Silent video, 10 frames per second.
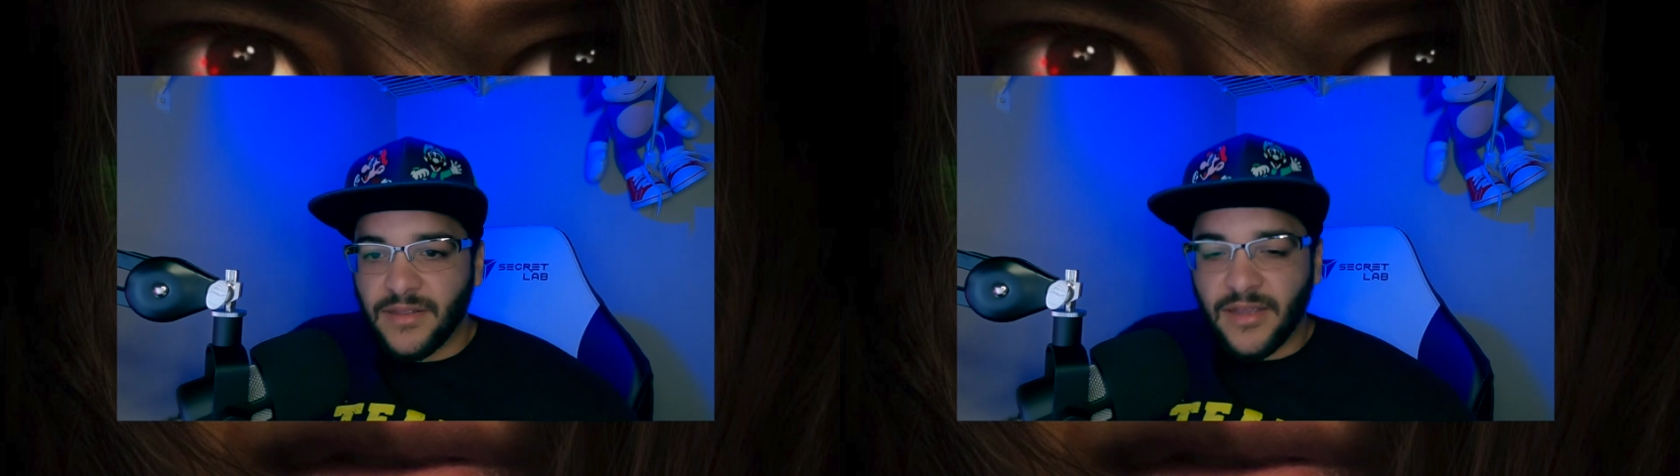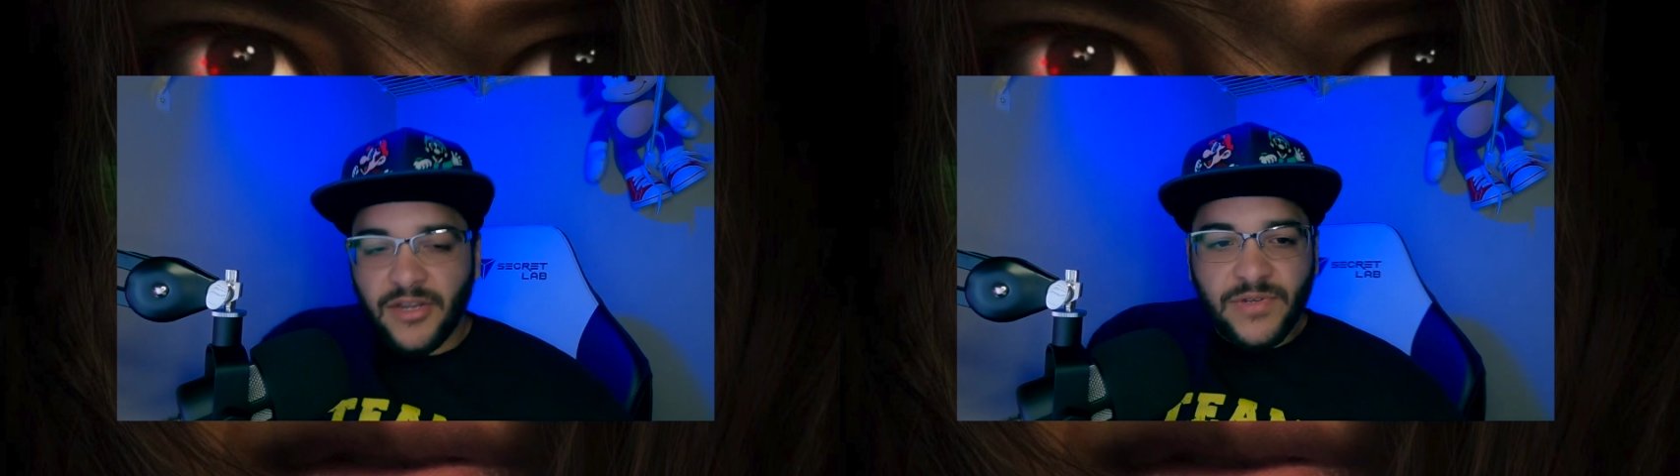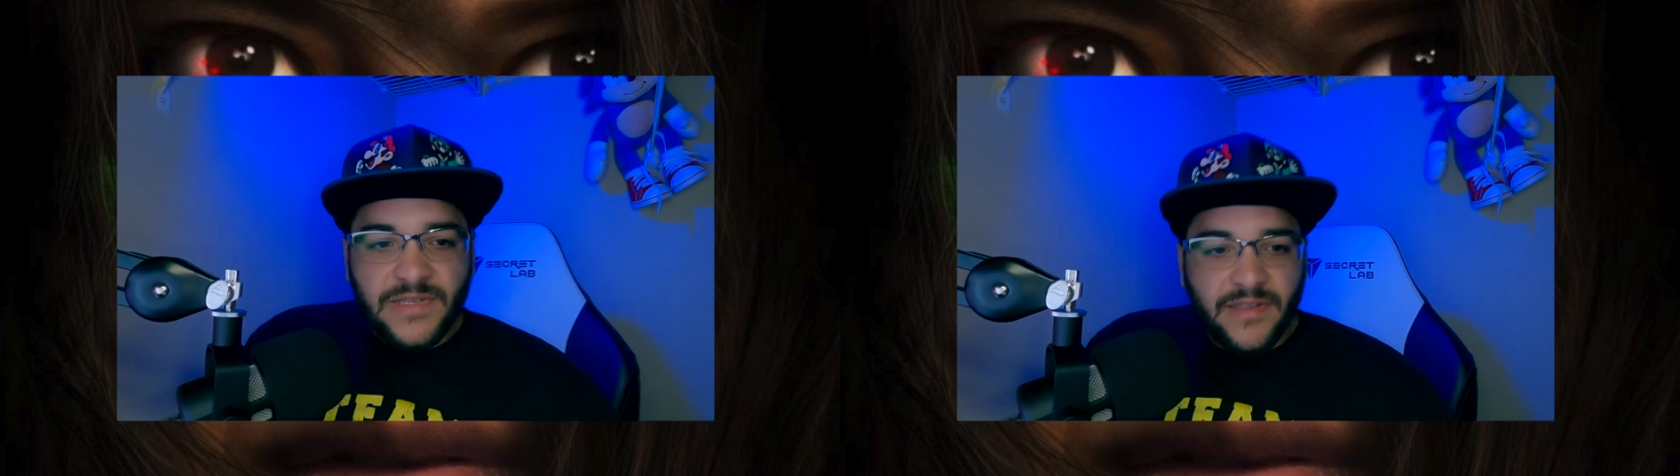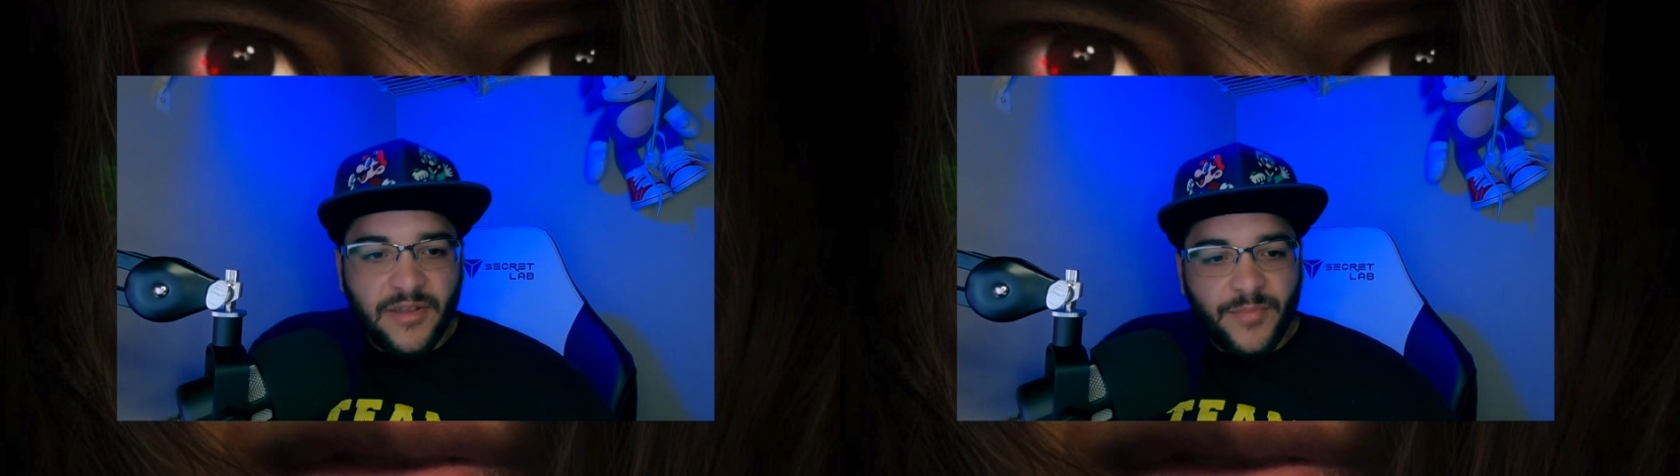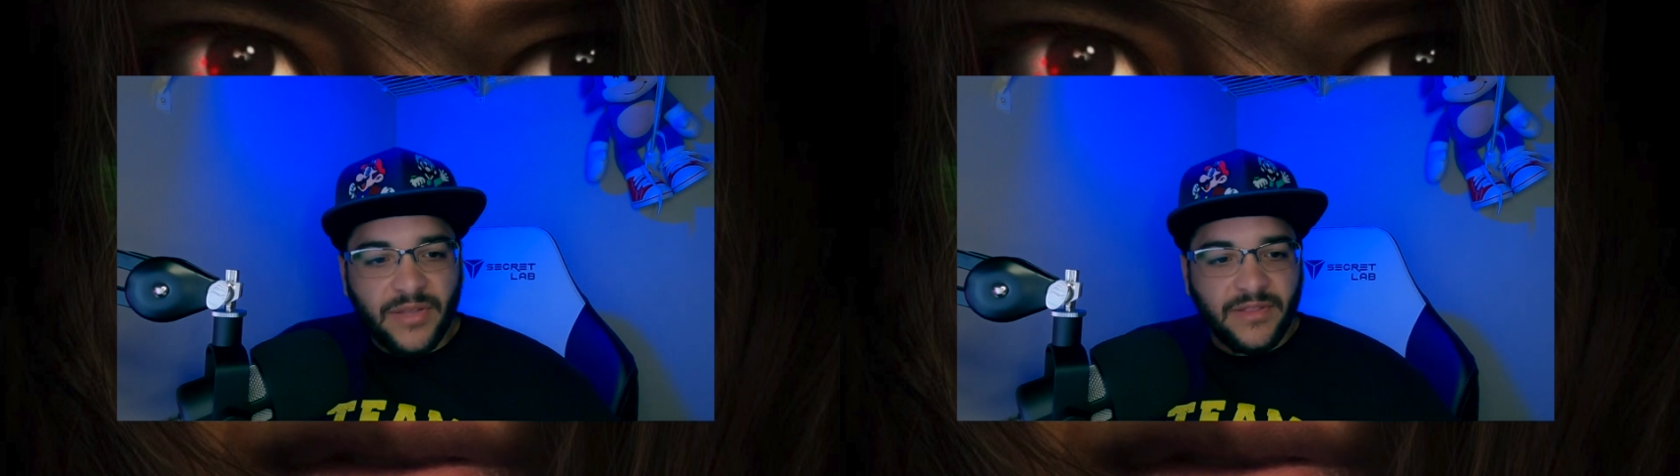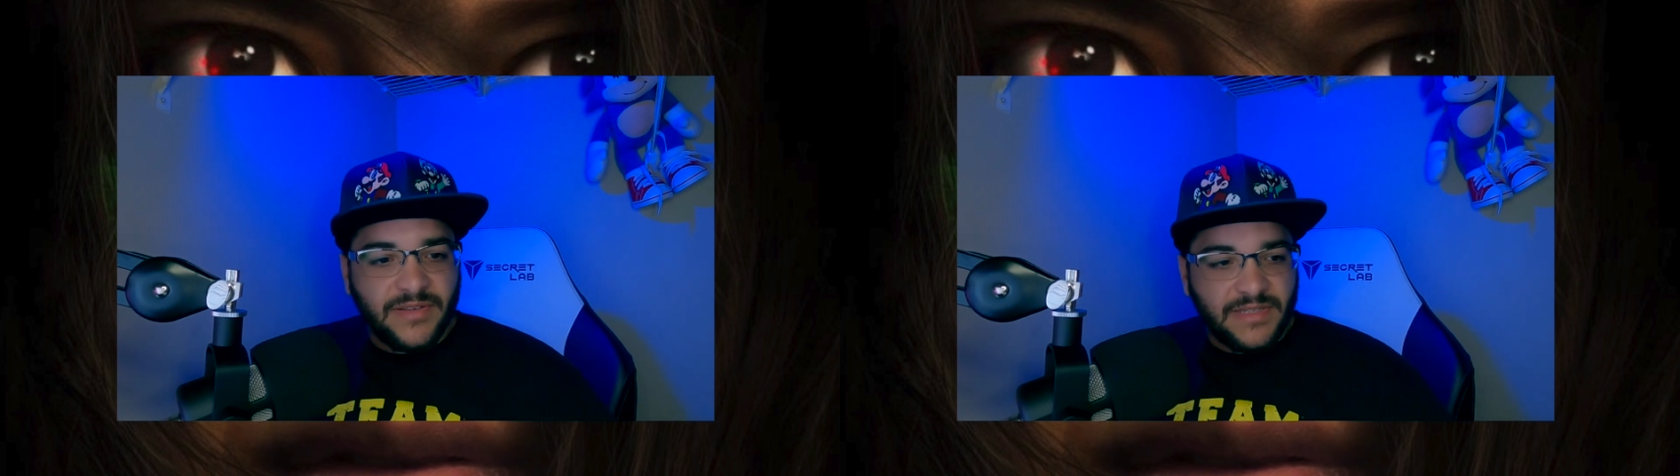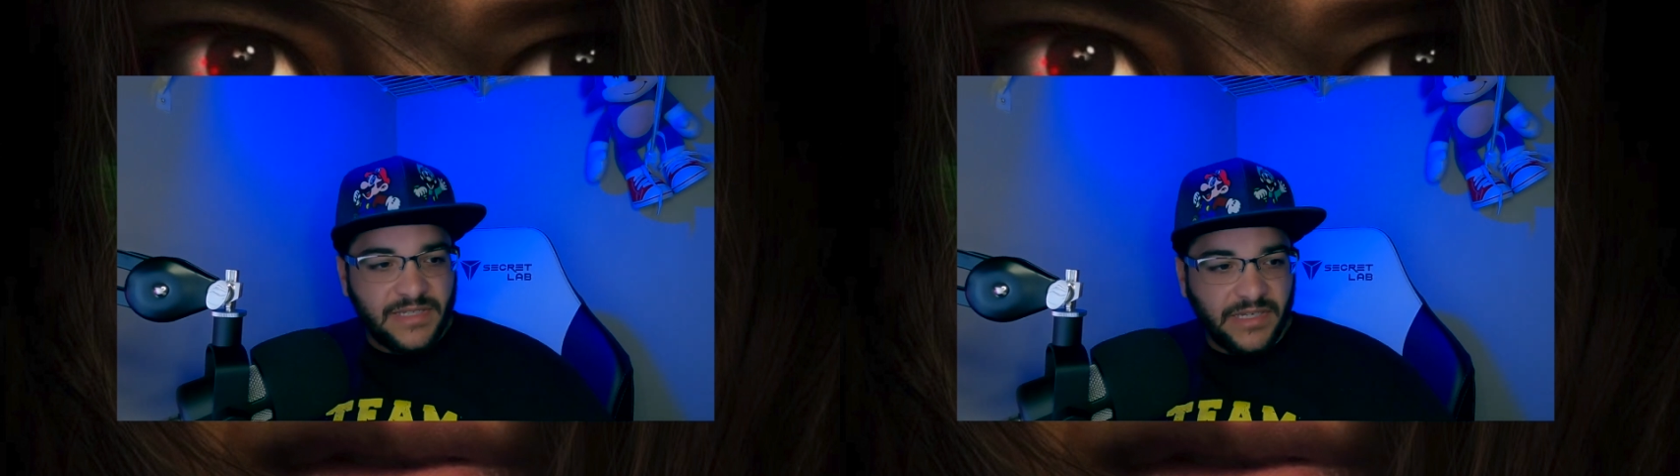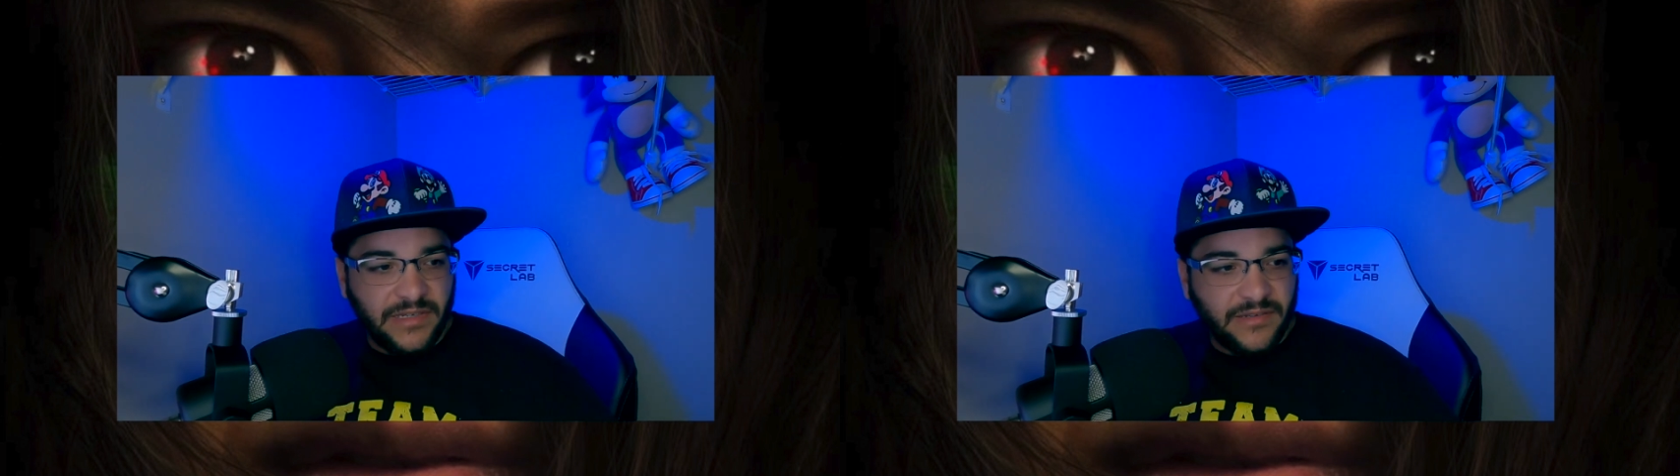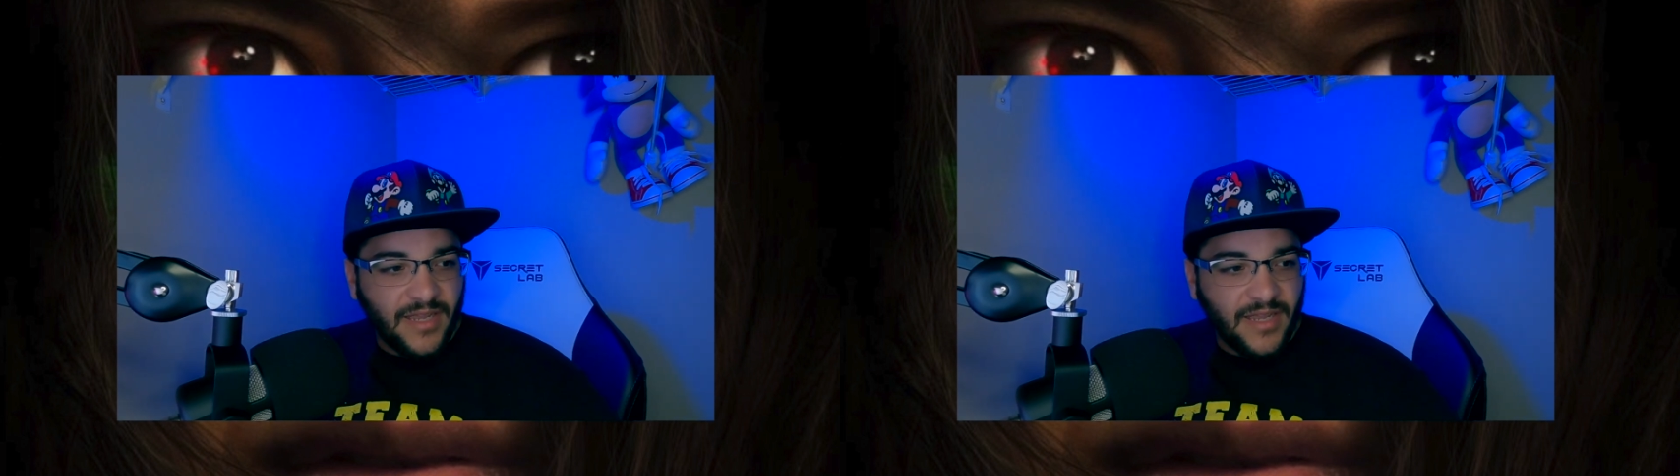I always think about this scene